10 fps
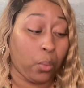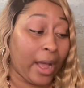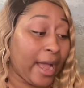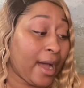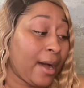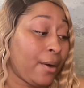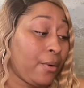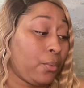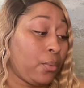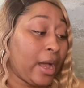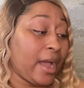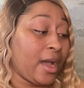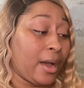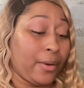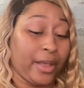Wow,
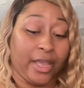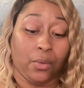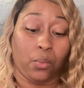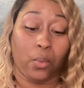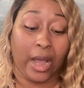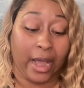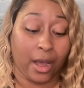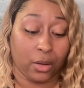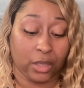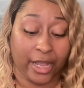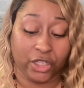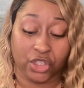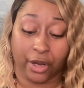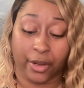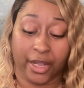wow, and wow. Like,
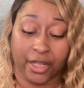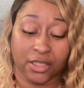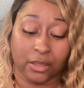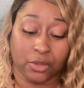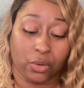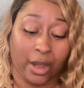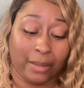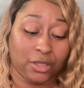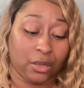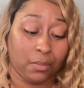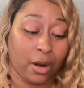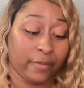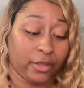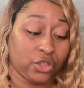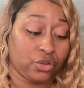share, and subscribe to the
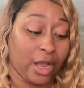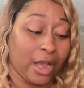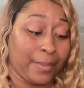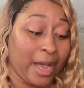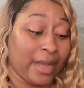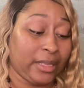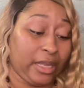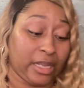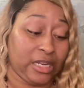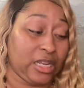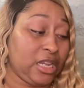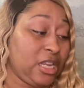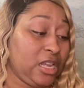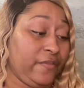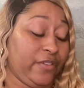Marvelous Tribe. I can't
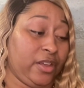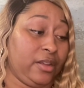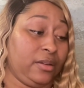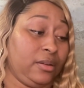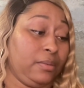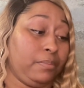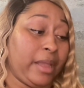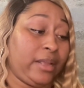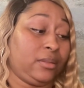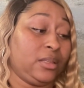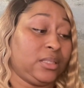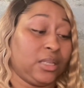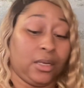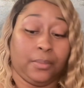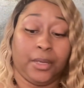even make
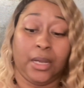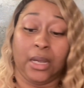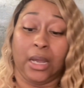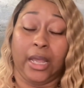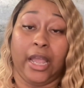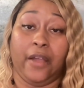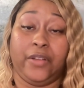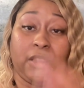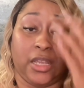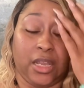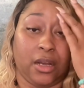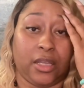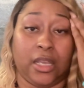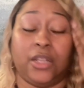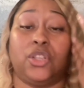this up. Everything
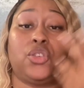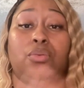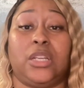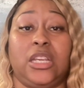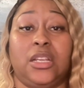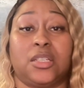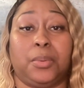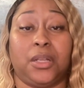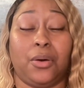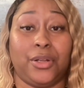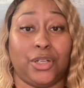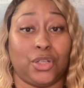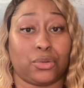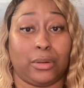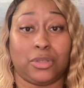again that you need is below in the
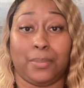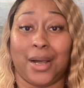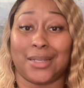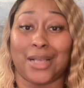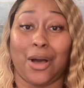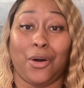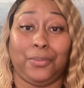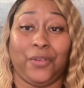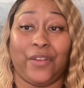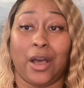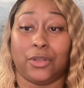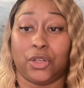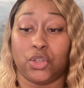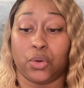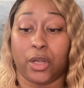description box. I hope you found
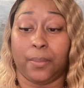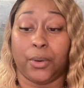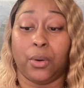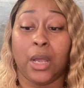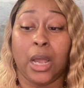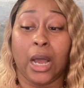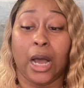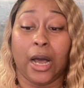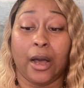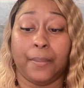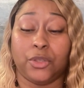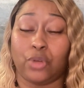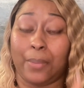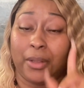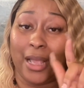it enjoyable. Um,
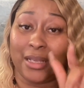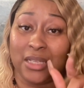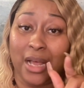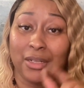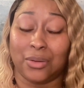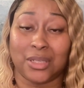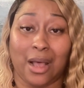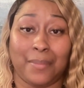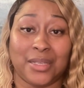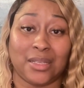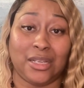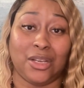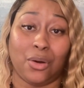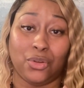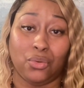drop it like it's hot in those comments.
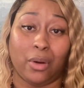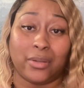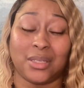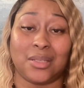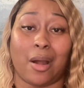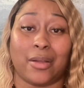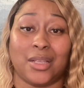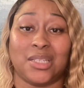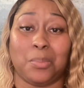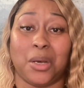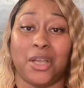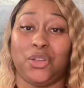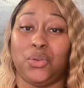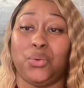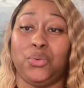Leo, you are the star this
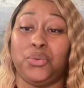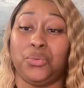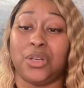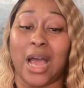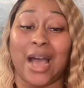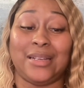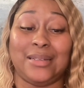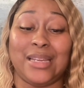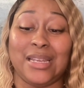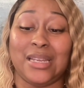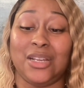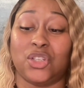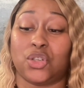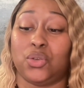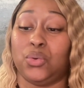month. You do not
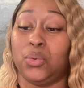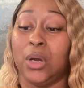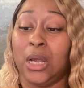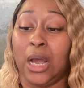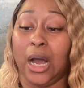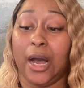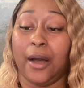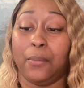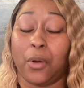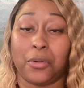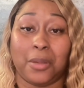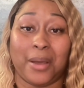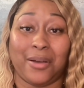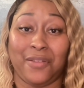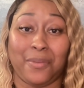need to um, worry
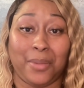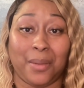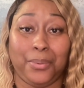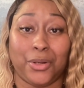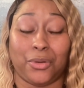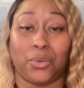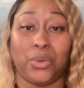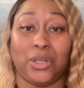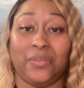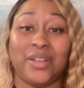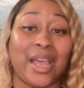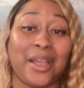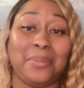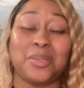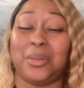about even being put on the wheel of
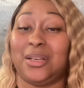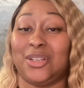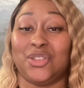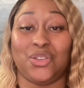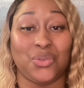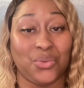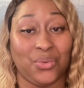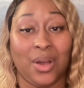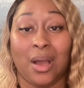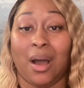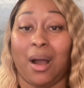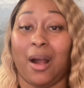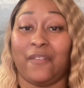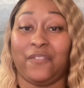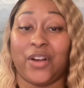names because you
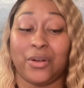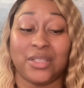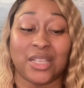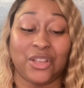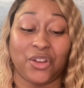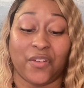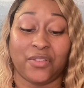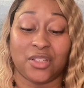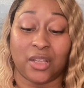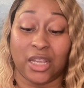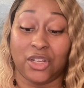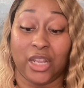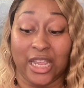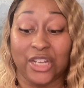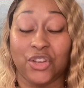are first in your in,
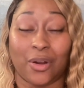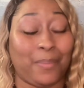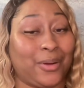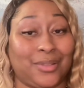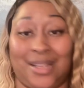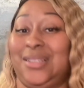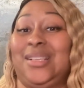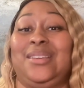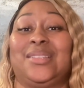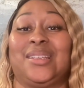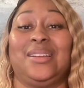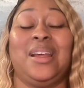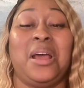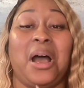in your birthday season.